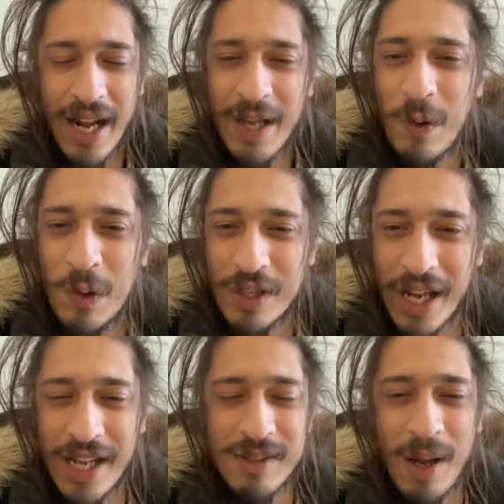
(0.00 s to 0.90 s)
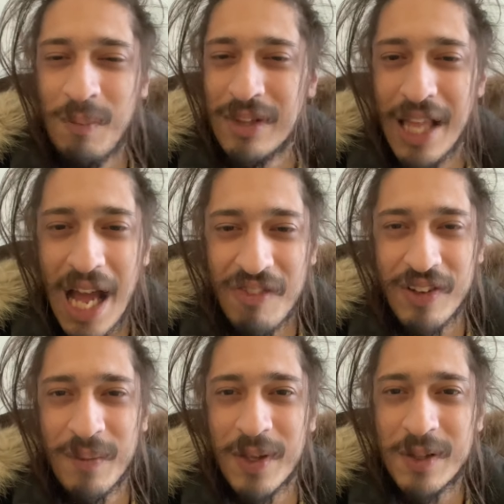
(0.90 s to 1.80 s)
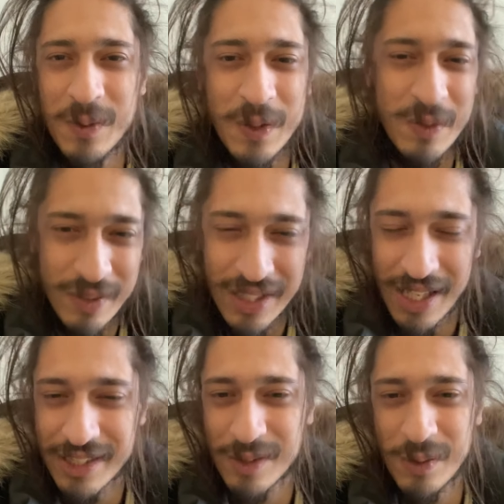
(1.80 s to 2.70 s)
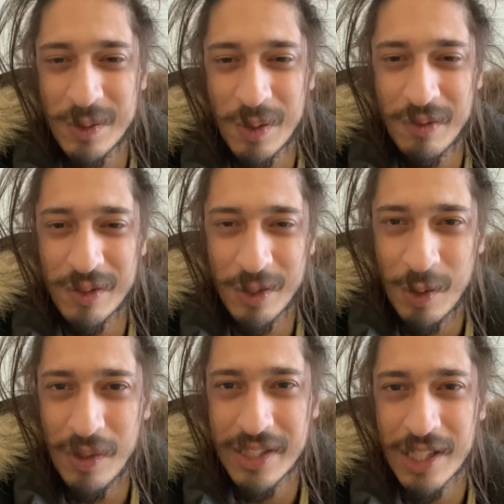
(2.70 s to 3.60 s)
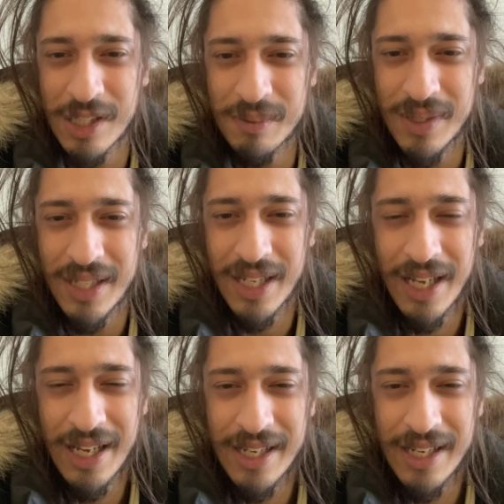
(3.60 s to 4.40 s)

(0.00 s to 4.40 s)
And I go to, and I, I'm laughing. I'm like, dude, do you realize she's only 12 years old? You know what he tells me?